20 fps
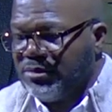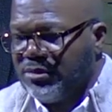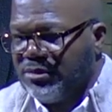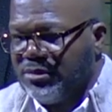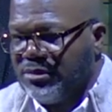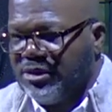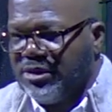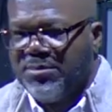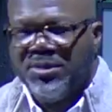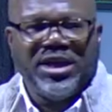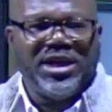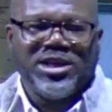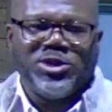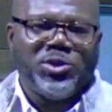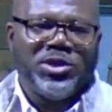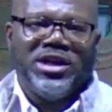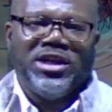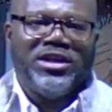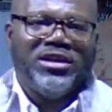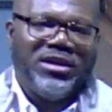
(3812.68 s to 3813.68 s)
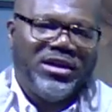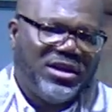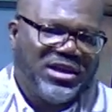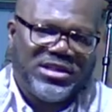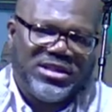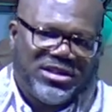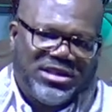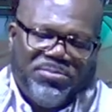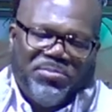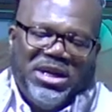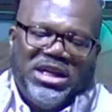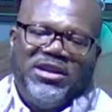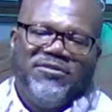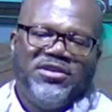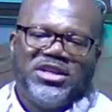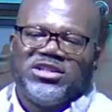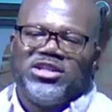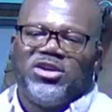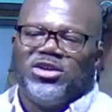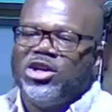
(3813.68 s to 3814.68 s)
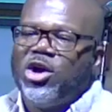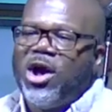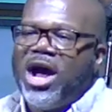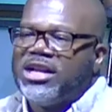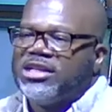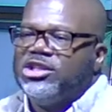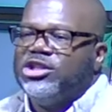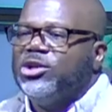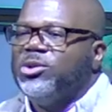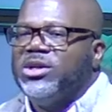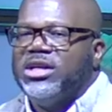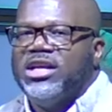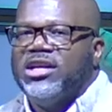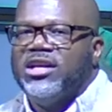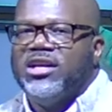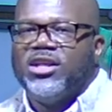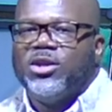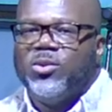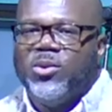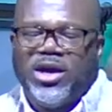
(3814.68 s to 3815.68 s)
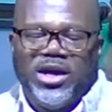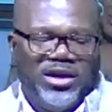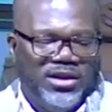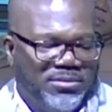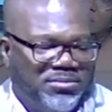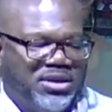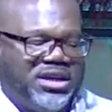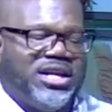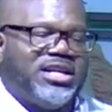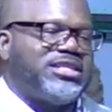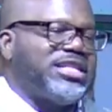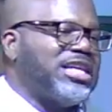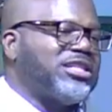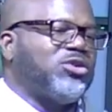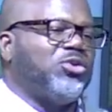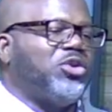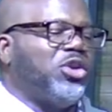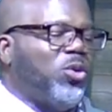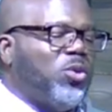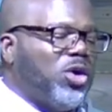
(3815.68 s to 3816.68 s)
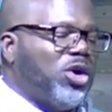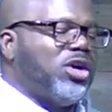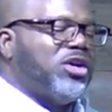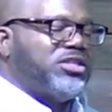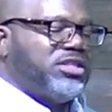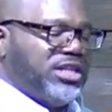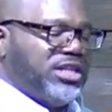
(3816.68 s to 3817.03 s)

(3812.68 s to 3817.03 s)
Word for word: Because we, because many of us don't know how to do it any other way, because that's what the world says